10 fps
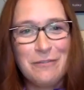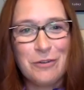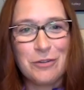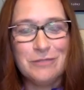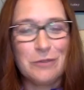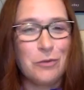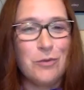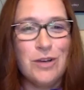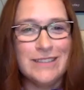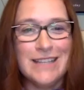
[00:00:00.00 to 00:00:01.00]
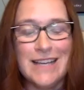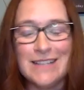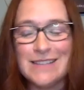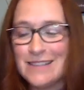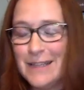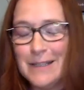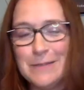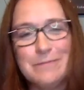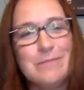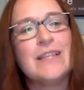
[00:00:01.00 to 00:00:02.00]
for, for one on that um,
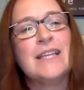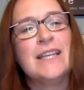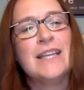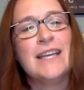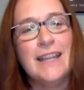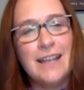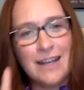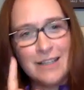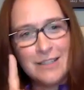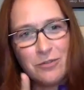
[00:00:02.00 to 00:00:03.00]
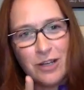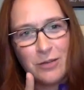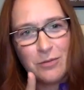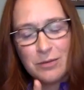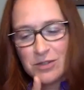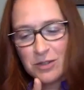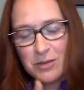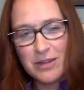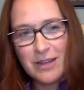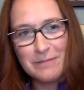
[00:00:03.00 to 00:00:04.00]
and then i well, do thanks forget for sharing
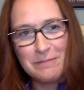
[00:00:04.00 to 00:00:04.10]
that.